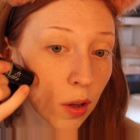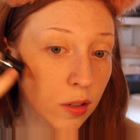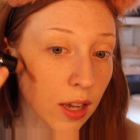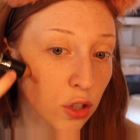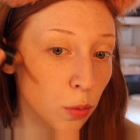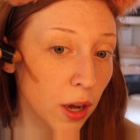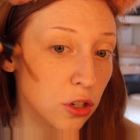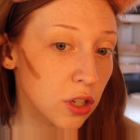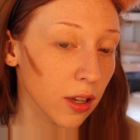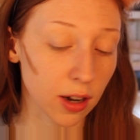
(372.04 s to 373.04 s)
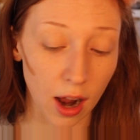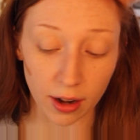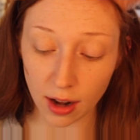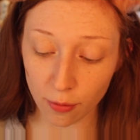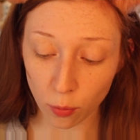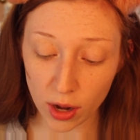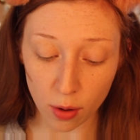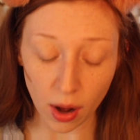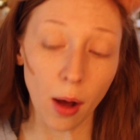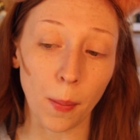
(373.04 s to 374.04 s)
Is that too much? Is it not enough? We
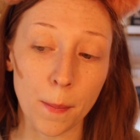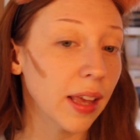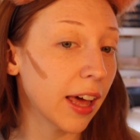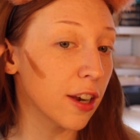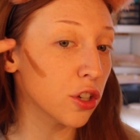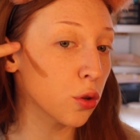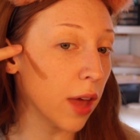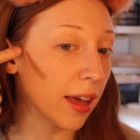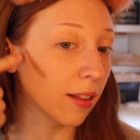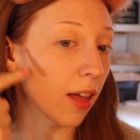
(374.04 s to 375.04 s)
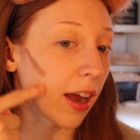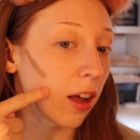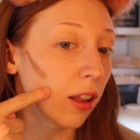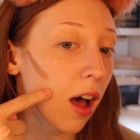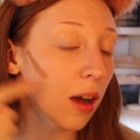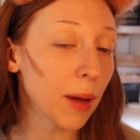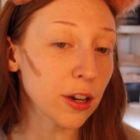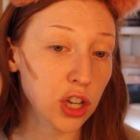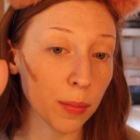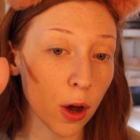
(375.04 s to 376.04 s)
don't know. And I just drew that in a line along
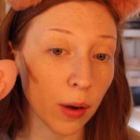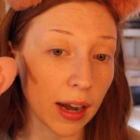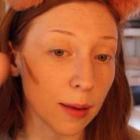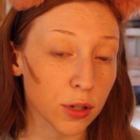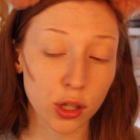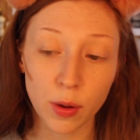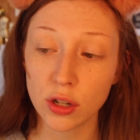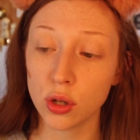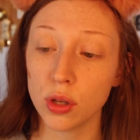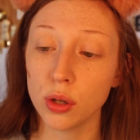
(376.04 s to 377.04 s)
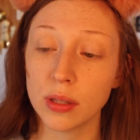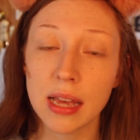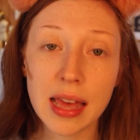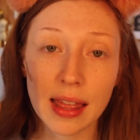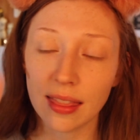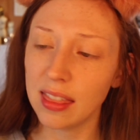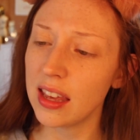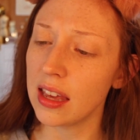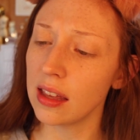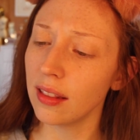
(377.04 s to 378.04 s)
my cheekbone, and I'm just going to use
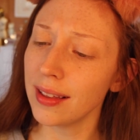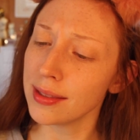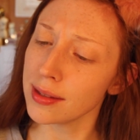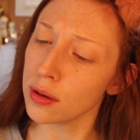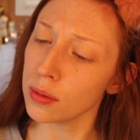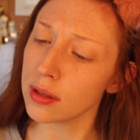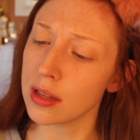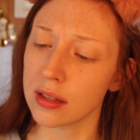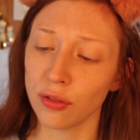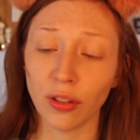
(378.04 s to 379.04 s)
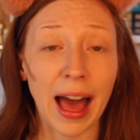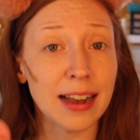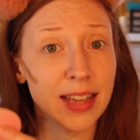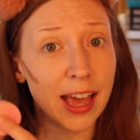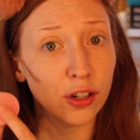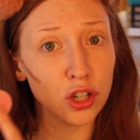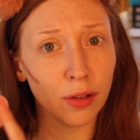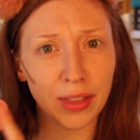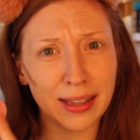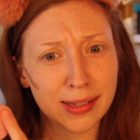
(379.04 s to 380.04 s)
let's use this flat edge
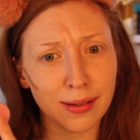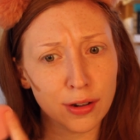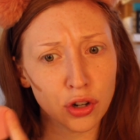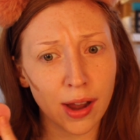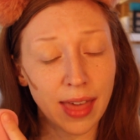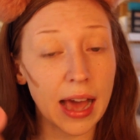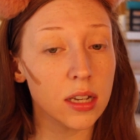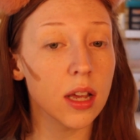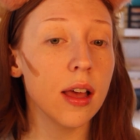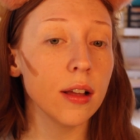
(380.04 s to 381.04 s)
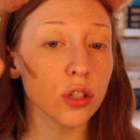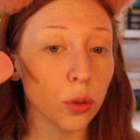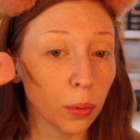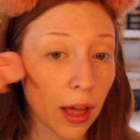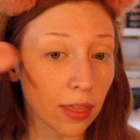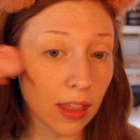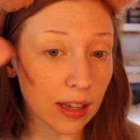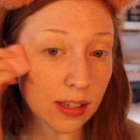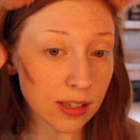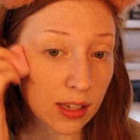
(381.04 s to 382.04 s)
of this and try that to blend
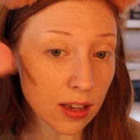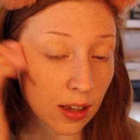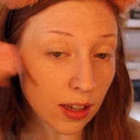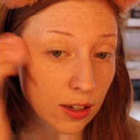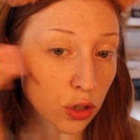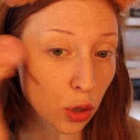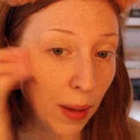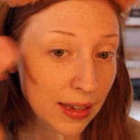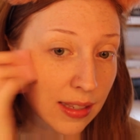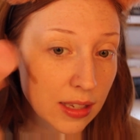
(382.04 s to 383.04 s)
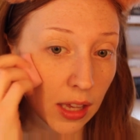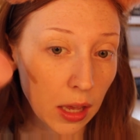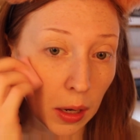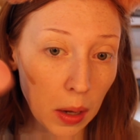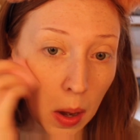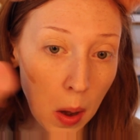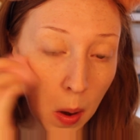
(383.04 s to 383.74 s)
this into my skin.